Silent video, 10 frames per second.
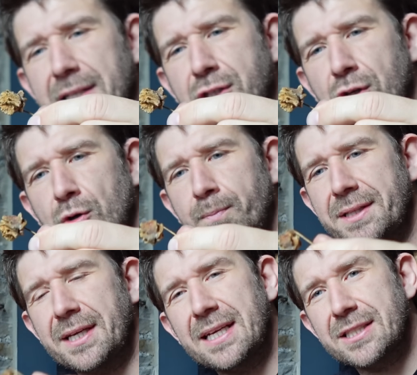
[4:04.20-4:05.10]
too,
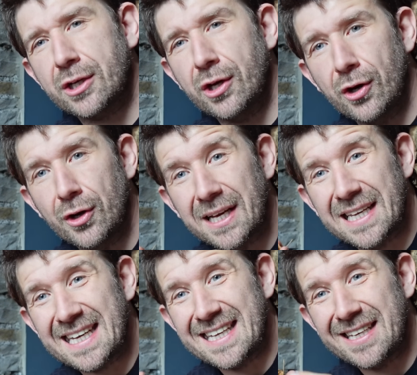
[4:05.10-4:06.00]
but there is a
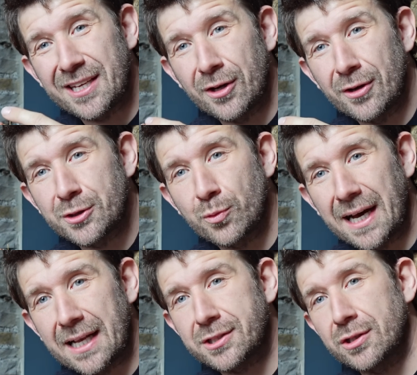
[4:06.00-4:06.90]
kernel in here as
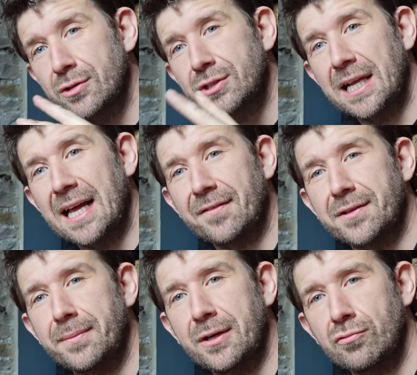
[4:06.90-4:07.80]
well, so you still have
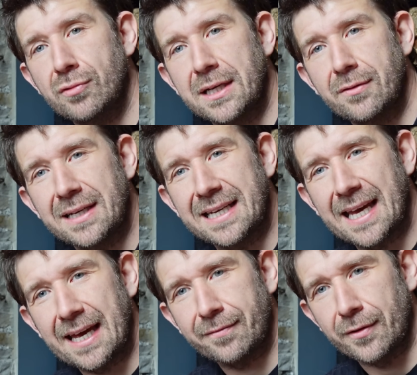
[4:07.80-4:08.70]
to be really, really
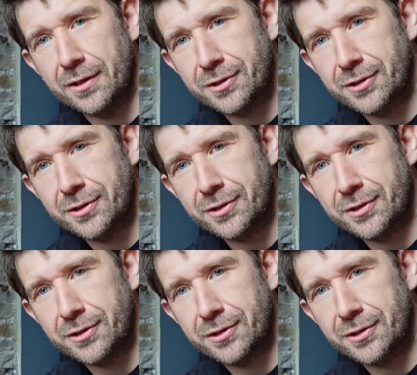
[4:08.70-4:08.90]
careful.